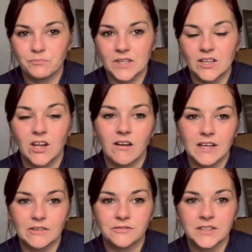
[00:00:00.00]

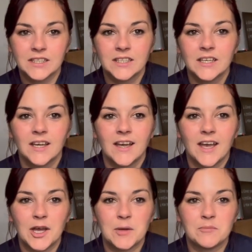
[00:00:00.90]
live
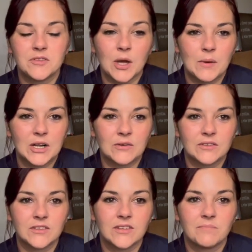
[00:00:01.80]

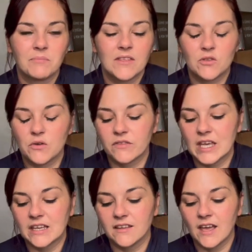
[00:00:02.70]
sew-alongs sort of
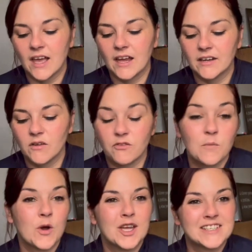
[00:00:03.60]
thing, and from
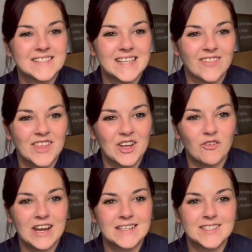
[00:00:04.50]
what I understand, they're
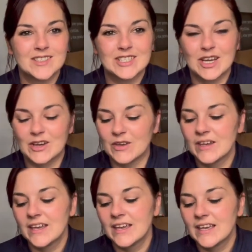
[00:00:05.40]
great. So
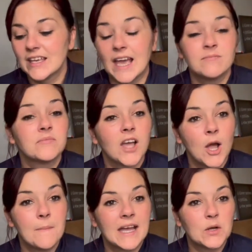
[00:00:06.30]
yeah, I
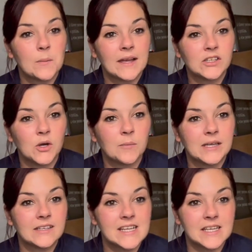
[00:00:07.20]
may or may not
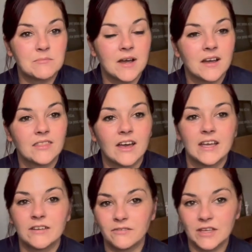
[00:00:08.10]
be taking part in
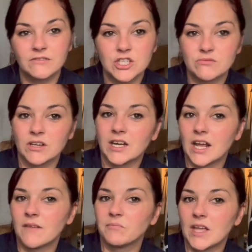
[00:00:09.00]
that. If she's running
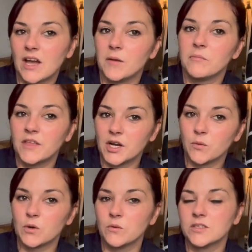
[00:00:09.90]
it, then I
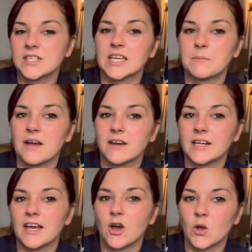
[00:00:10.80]
will take part in
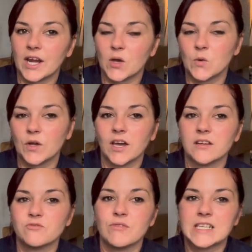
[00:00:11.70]
it. I'll get it all
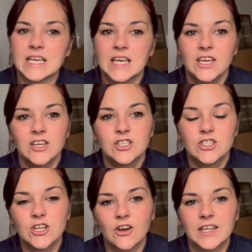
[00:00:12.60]
cut ready
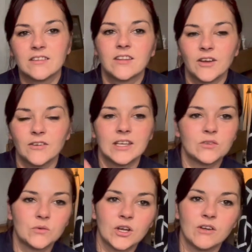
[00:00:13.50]
tonight, so it's
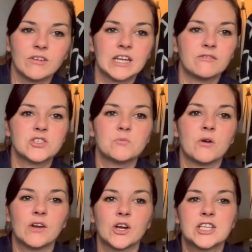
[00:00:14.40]
all cut ready for
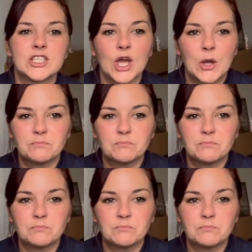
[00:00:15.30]
tomorrow night to go.